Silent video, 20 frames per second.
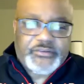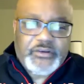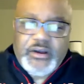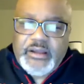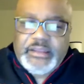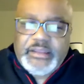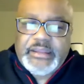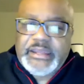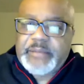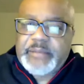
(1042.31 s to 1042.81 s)

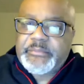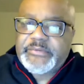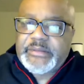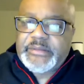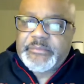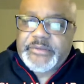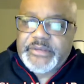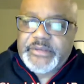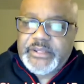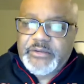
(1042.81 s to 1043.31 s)
All I am is
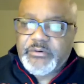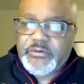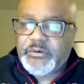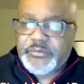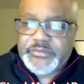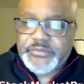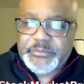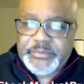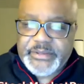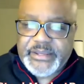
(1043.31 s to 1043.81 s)
I'm the Negro
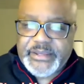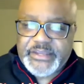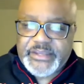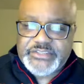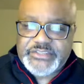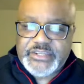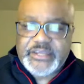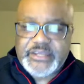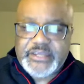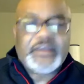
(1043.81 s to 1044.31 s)
with the
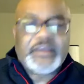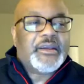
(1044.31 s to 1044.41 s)
PhD.